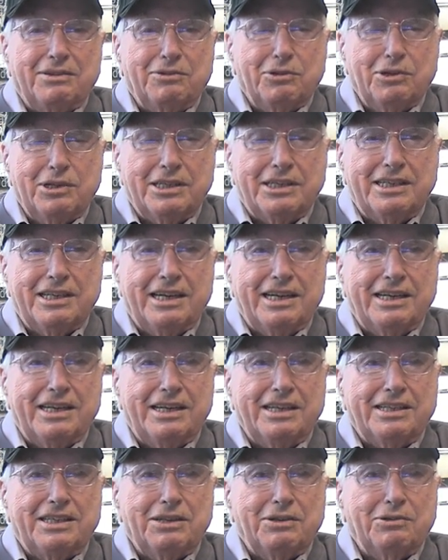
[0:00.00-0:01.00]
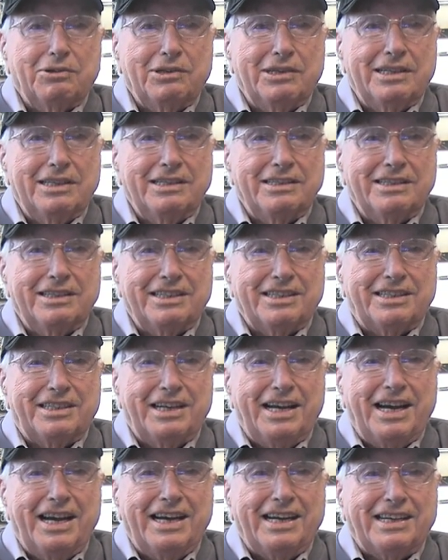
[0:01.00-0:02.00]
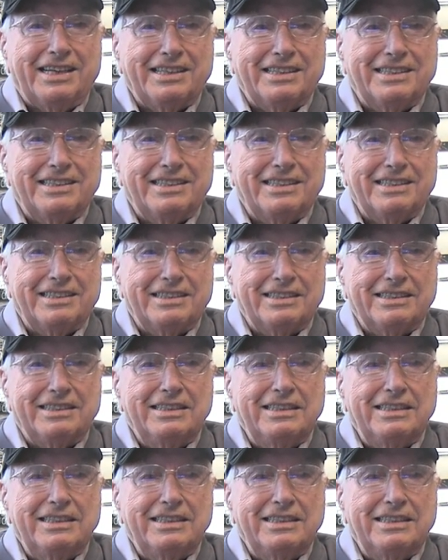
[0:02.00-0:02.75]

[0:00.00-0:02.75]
word got out that we're under attack and uh,